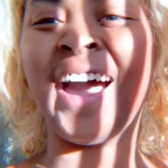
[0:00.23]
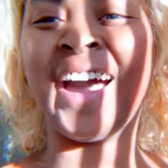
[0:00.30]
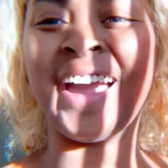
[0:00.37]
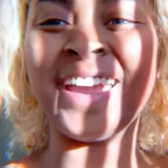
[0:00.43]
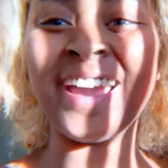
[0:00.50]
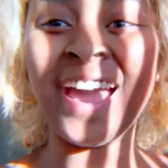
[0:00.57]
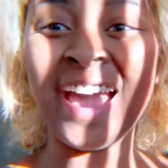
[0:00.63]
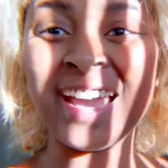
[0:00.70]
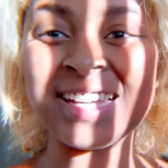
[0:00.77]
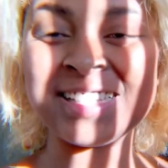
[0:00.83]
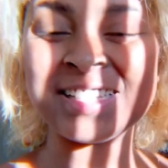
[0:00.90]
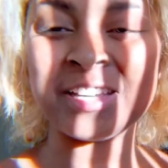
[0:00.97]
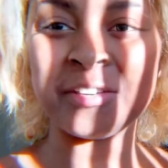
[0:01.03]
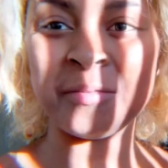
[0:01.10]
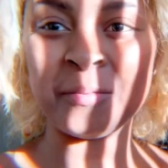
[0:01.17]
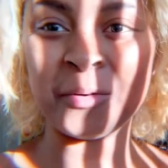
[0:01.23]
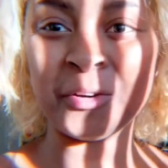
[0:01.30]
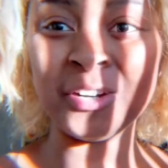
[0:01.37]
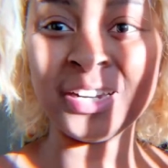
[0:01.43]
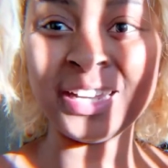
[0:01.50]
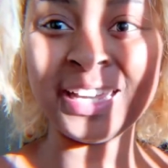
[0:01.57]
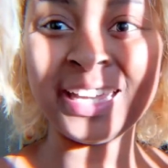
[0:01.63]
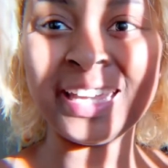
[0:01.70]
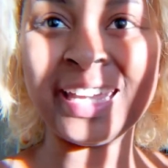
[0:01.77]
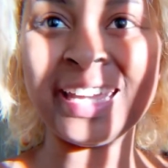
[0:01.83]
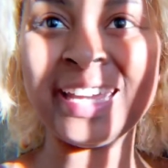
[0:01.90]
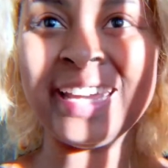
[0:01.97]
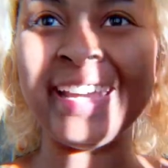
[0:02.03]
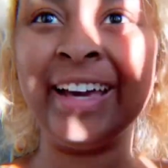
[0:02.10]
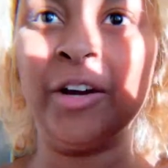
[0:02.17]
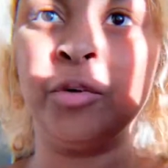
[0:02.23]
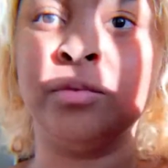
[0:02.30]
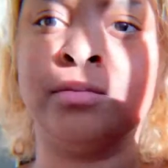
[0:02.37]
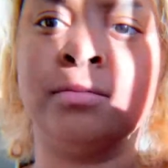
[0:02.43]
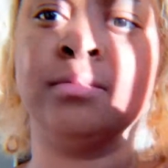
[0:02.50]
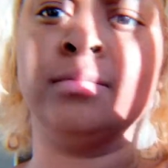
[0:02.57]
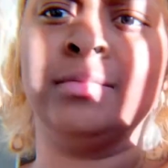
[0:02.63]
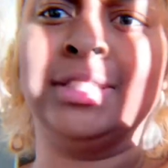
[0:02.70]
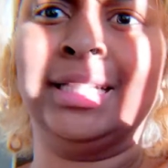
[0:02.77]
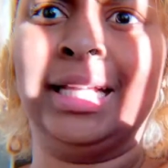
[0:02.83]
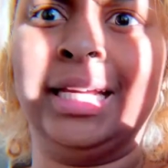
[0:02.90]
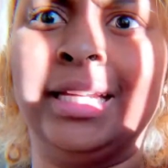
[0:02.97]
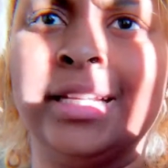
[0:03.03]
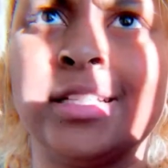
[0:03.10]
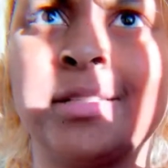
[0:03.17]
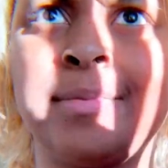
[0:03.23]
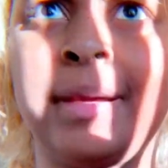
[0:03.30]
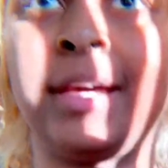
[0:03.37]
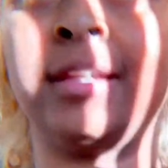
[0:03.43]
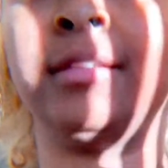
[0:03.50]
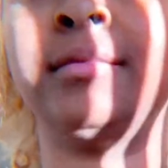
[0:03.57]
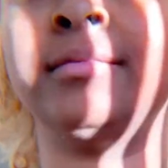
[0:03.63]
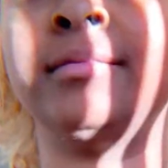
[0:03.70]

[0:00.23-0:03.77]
Hi guys, good morning. Oh, lighting's bad.